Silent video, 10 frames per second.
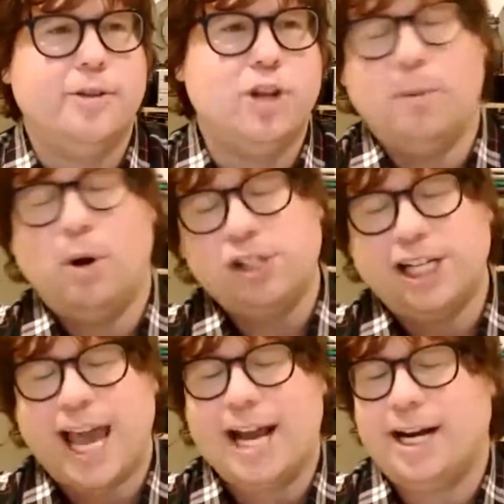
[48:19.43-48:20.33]
you know,
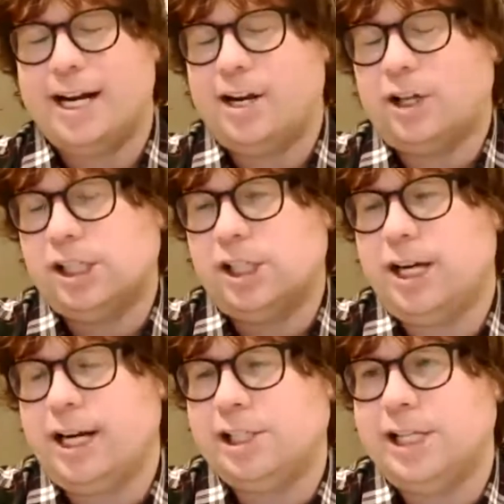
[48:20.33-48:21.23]
mostly Canada and also the
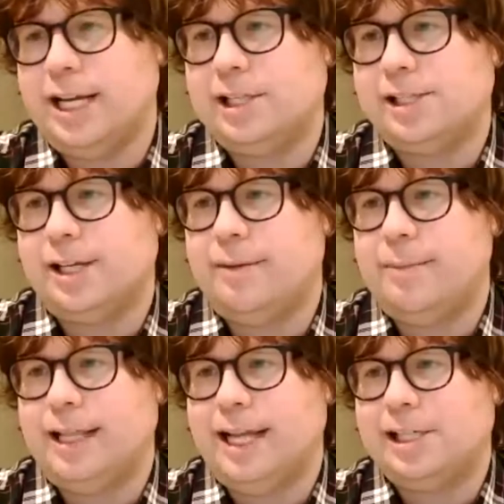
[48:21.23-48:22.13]
United States,
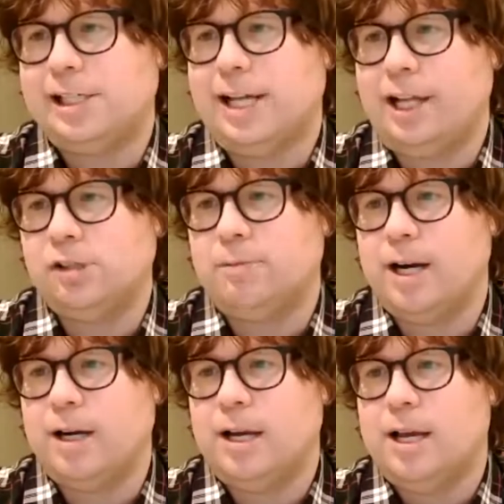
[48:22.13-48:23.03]
and less
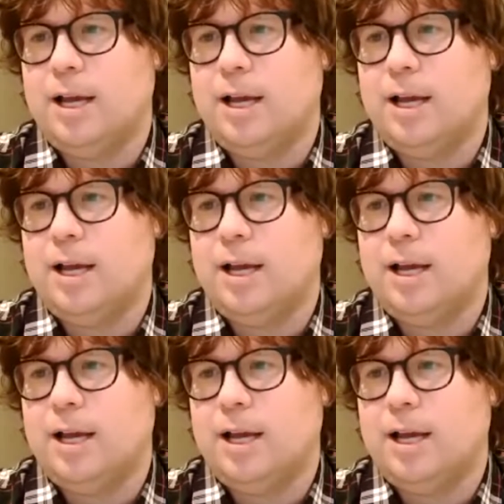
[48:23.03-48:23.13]
elsewhere.